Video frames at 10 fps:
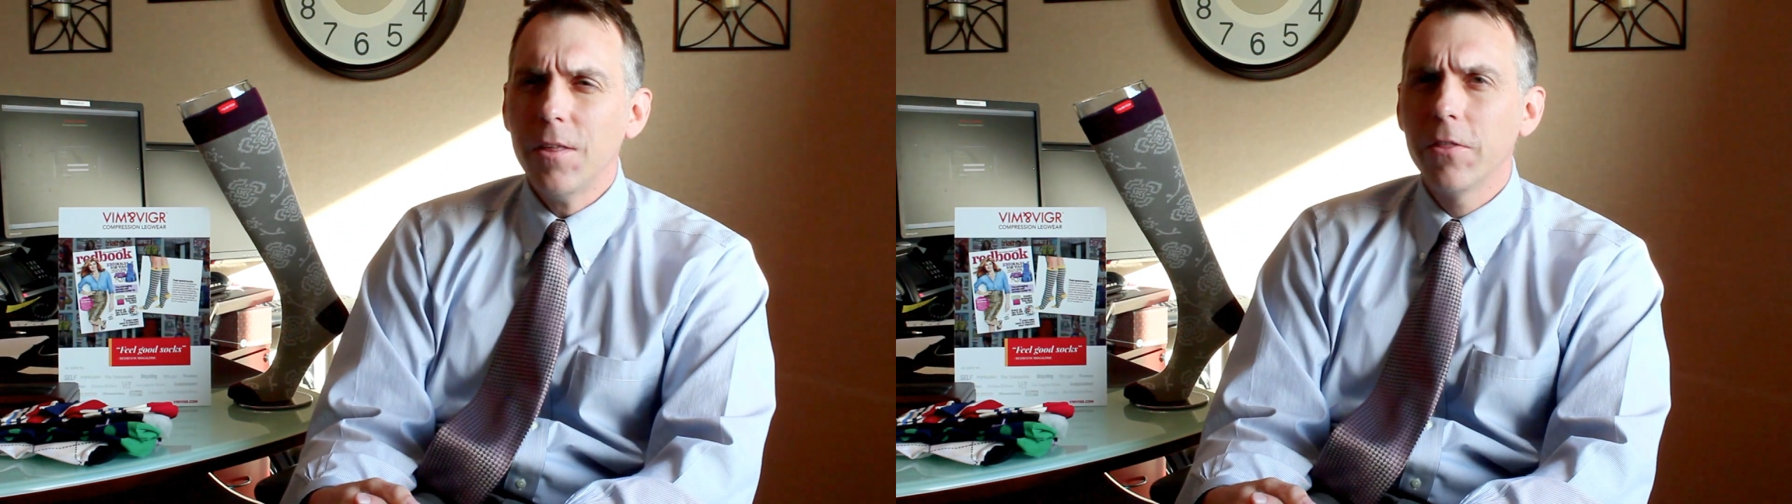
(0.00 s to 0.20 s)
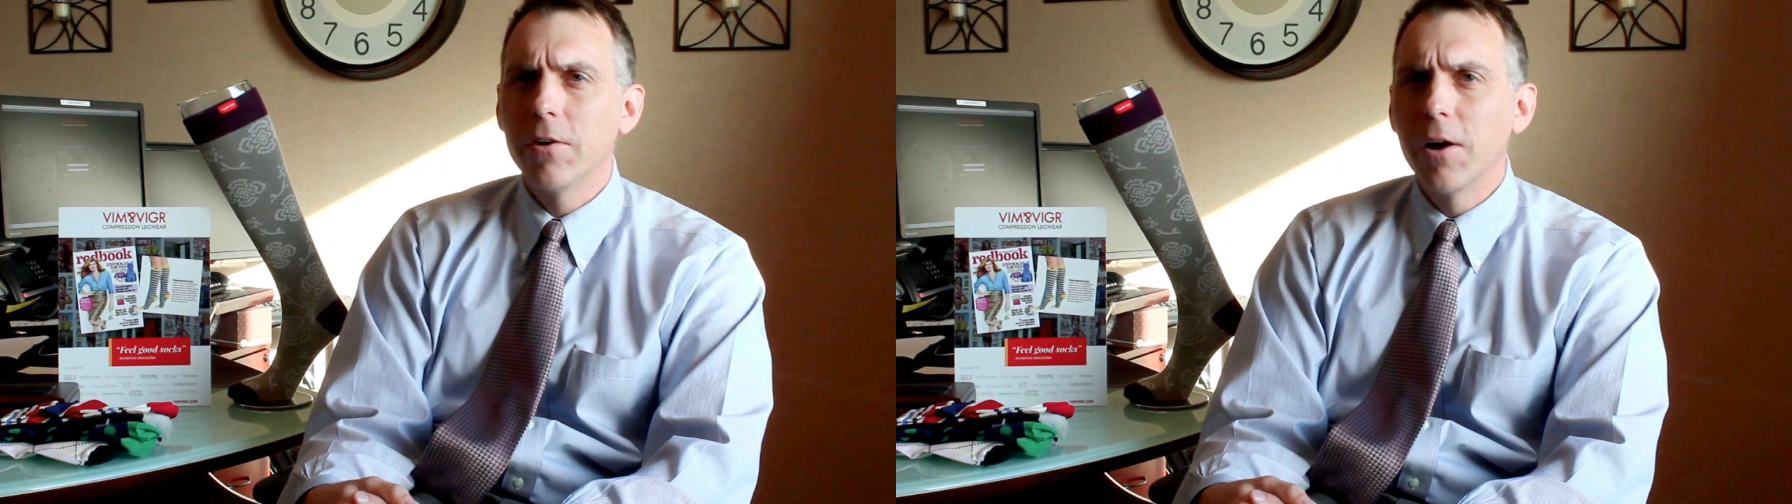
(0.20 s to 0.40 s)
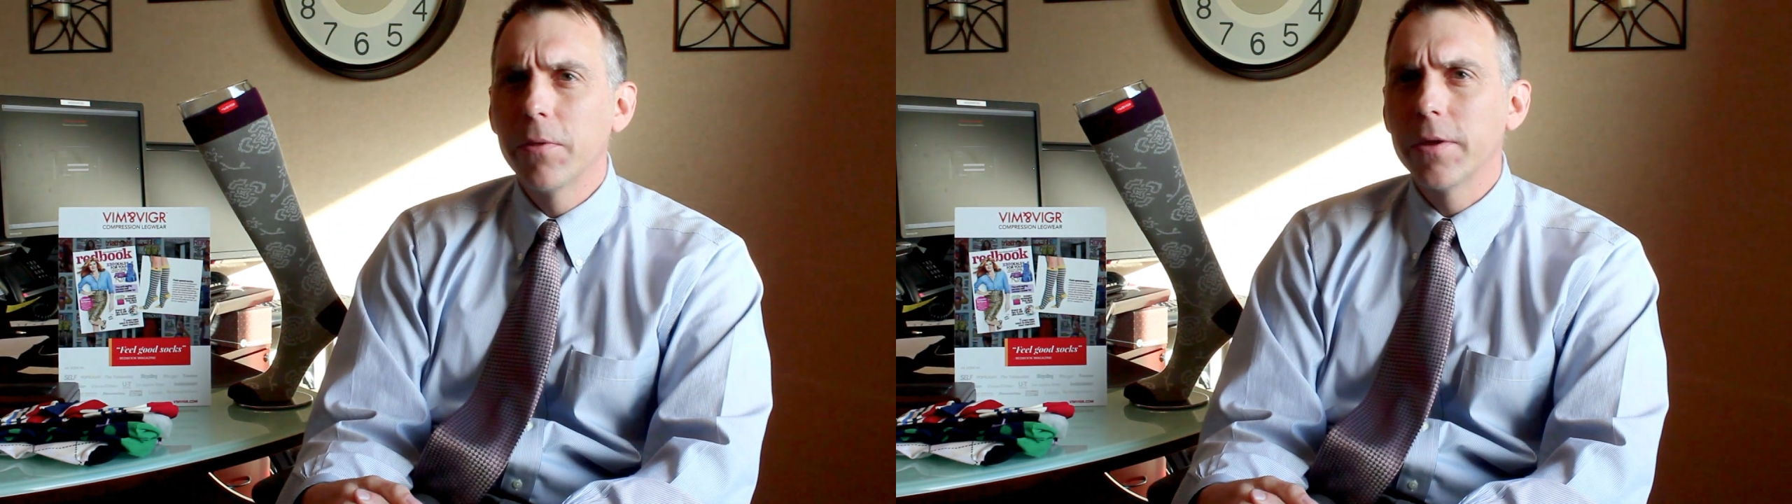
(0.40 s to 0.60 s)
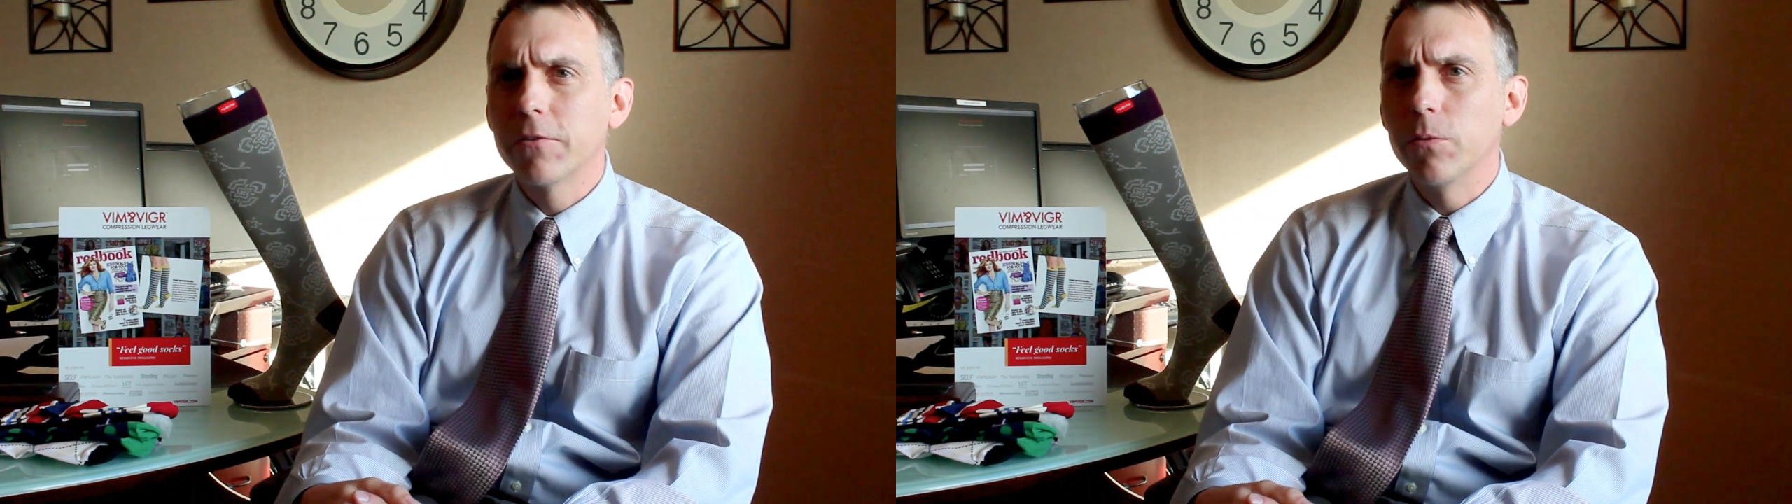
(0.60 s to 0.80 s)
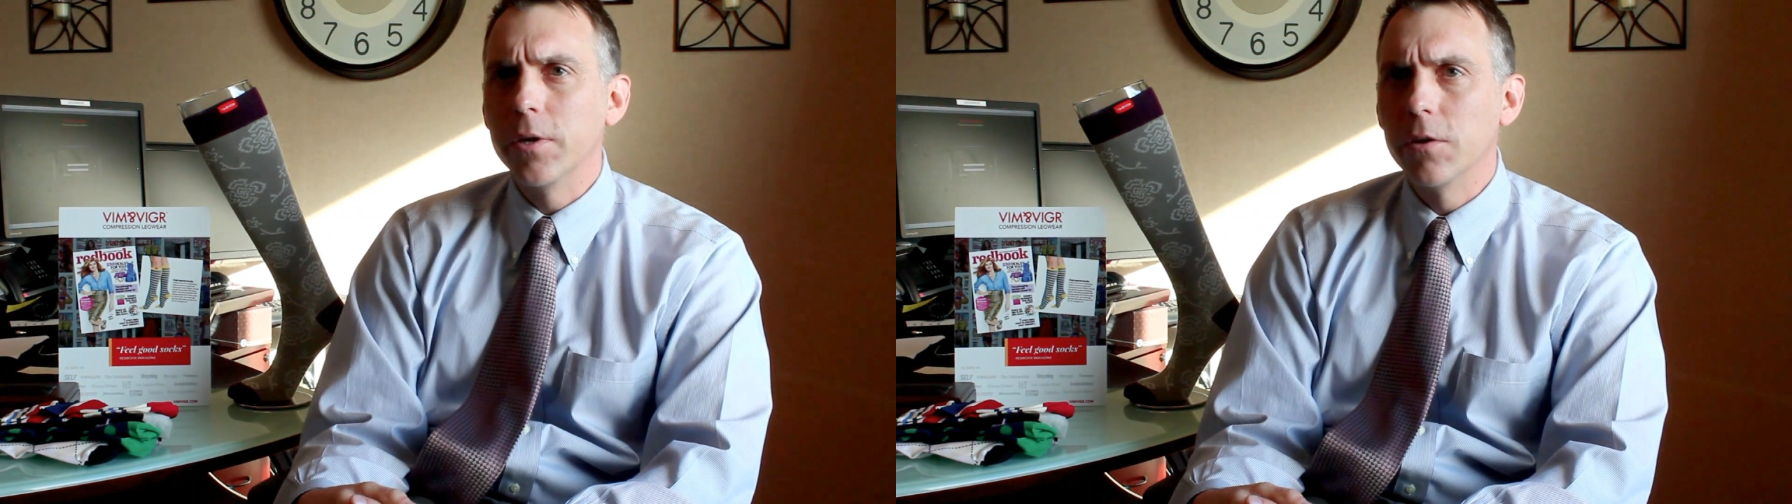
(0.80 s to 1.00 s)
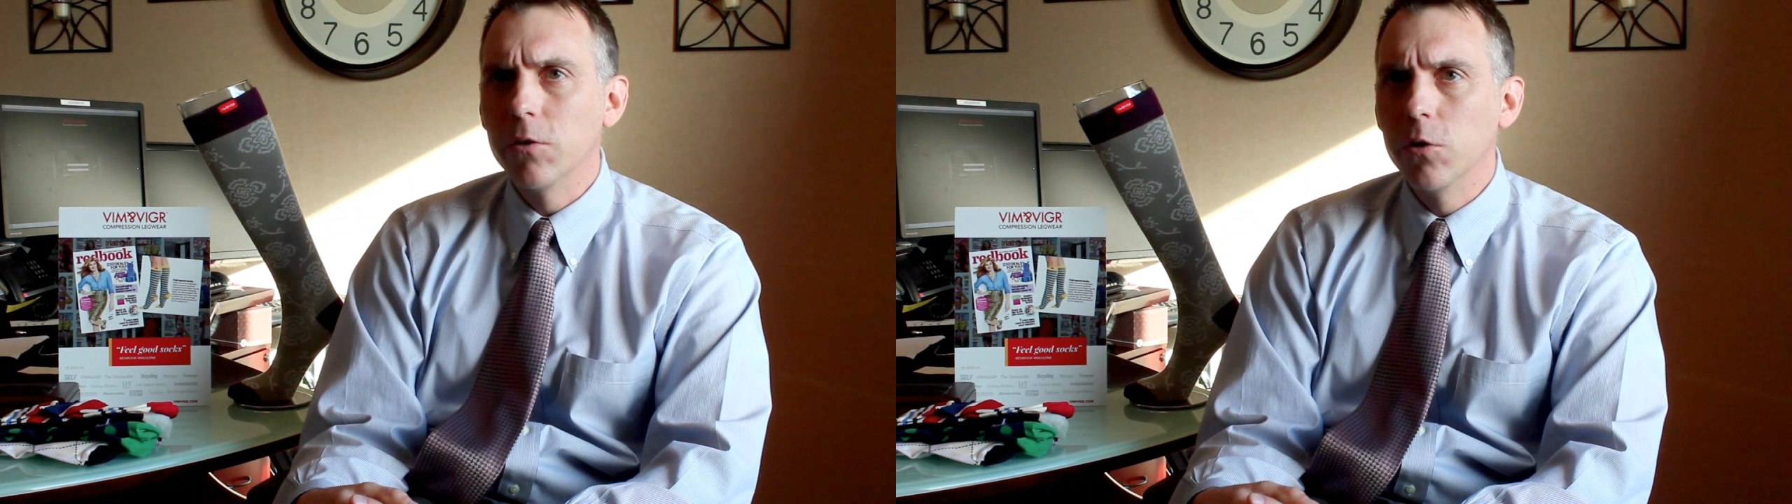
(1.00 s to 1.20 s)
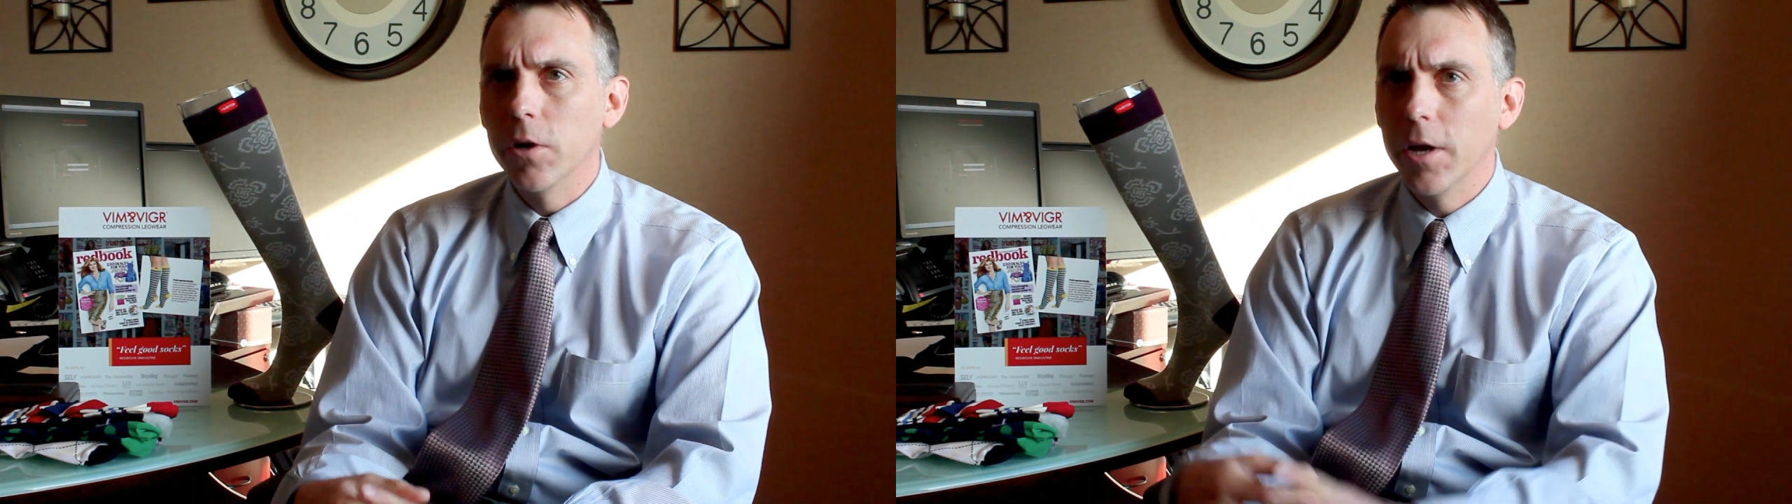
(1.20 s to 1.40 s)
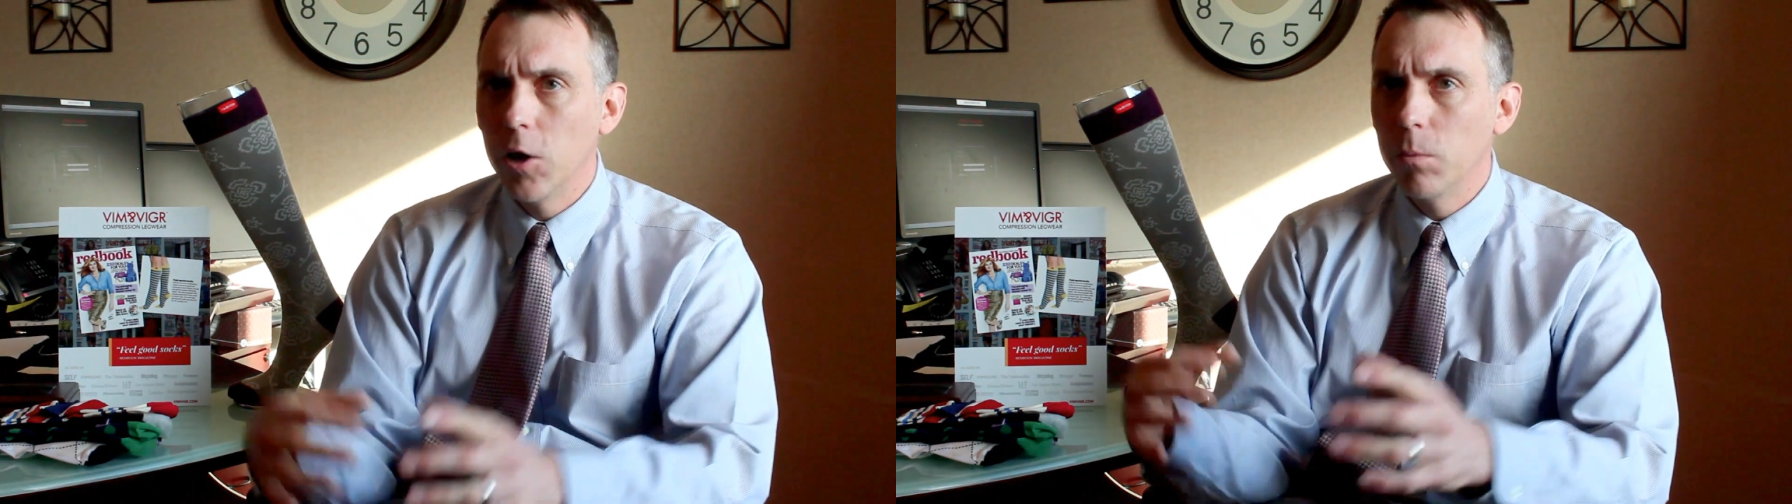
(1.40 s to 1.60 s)
there are things that we can do
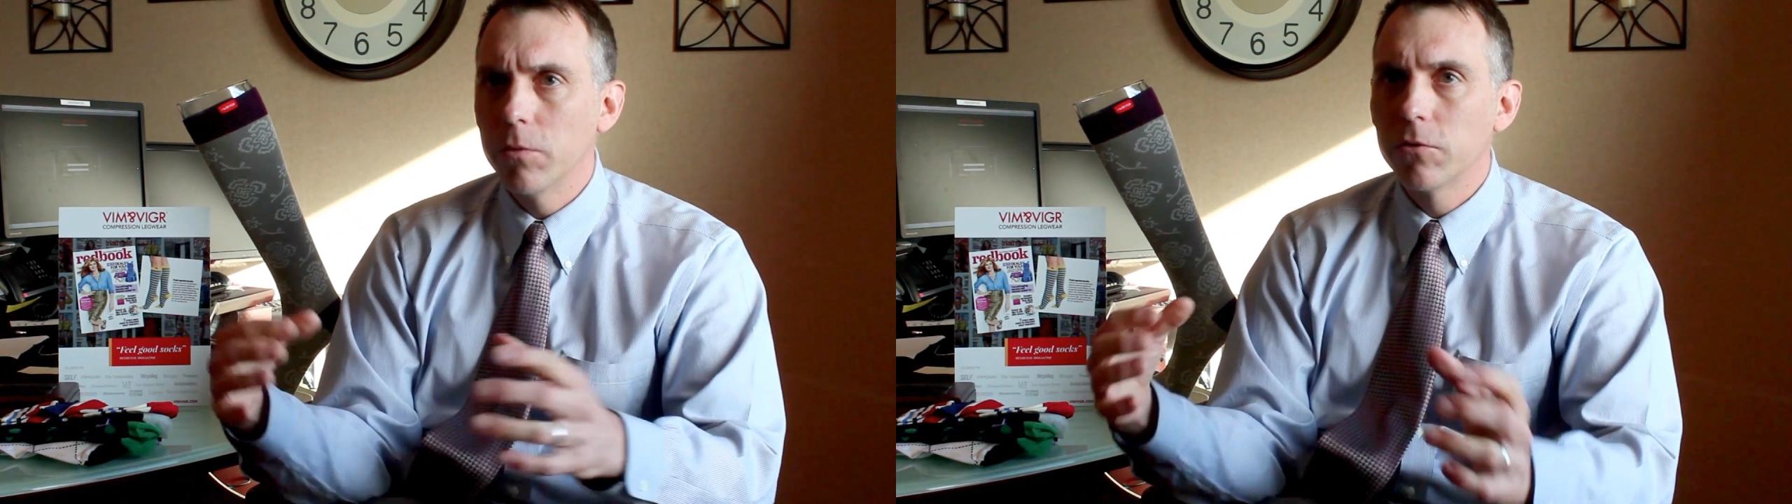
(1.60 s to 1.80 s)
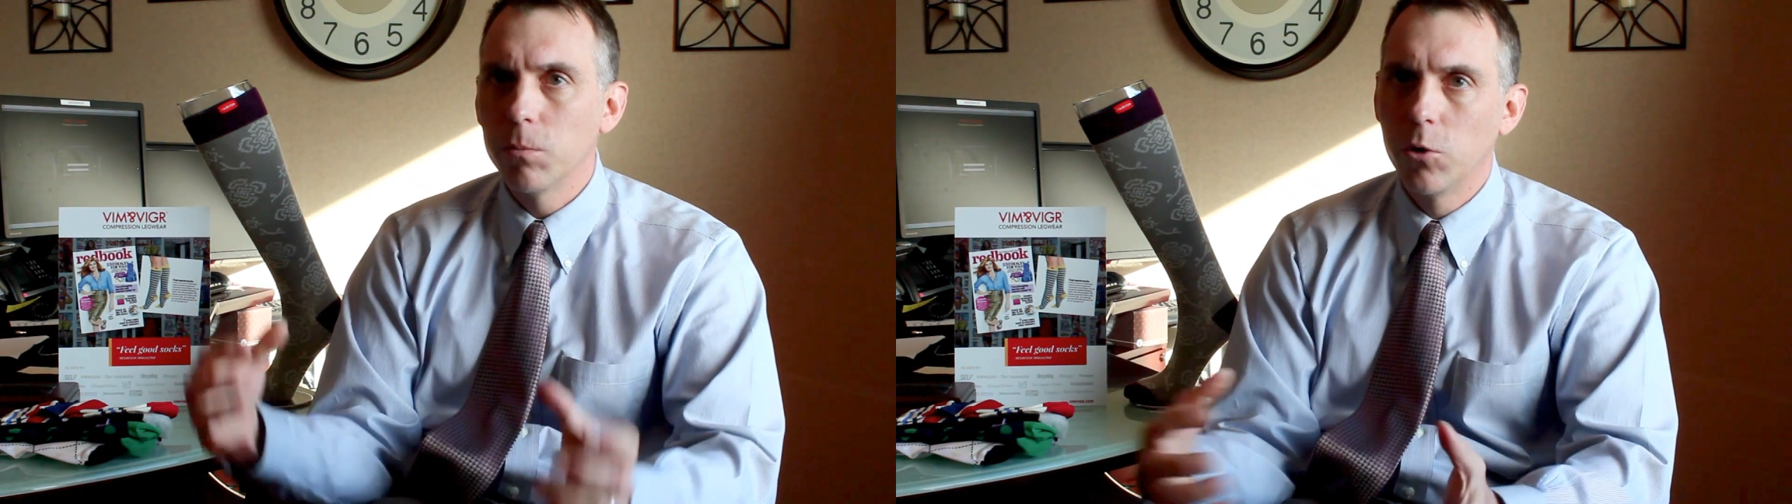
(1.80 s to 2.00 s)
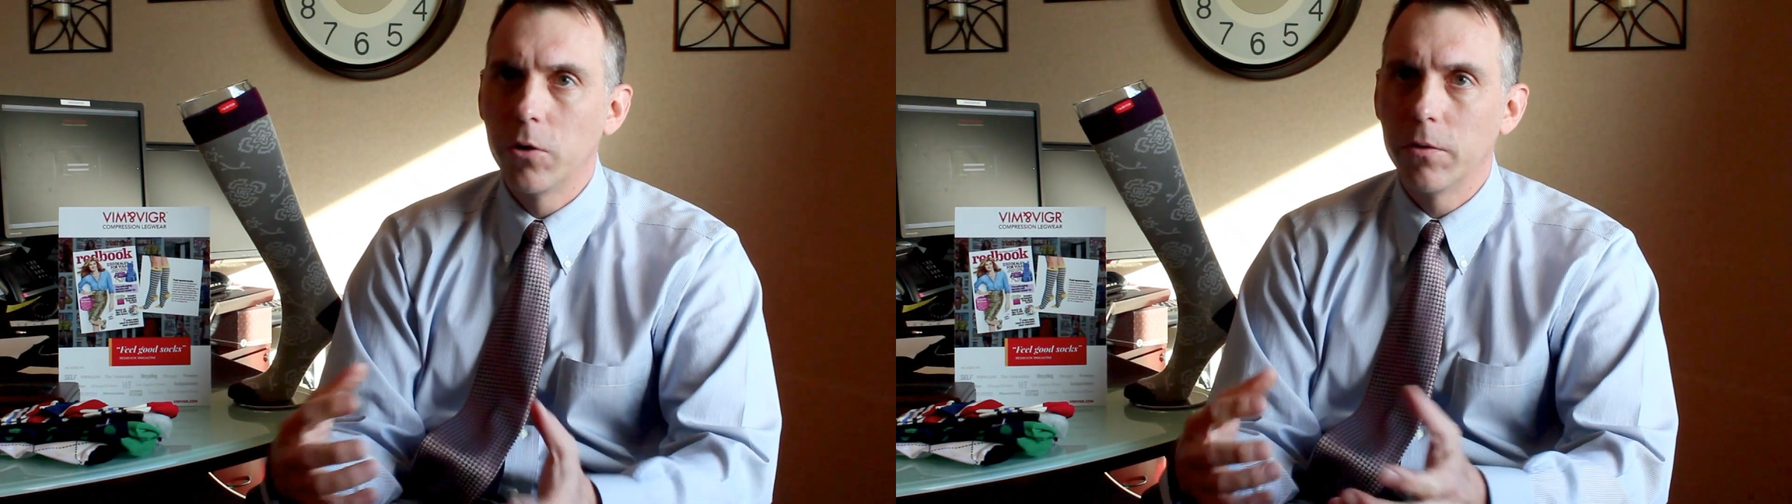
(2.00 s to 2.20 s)
to help support